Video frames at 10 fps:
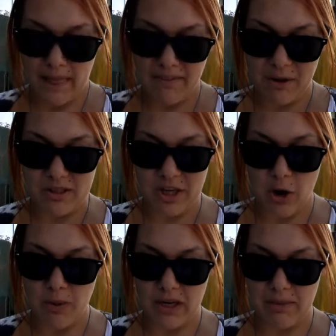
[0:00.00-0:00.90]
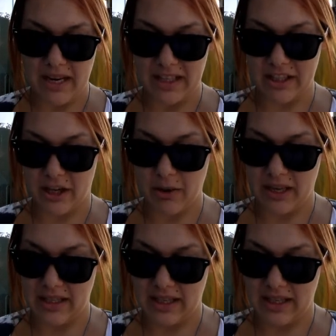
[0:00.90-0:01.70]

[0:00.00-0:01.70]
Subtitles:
If it was open, it meant I could go in,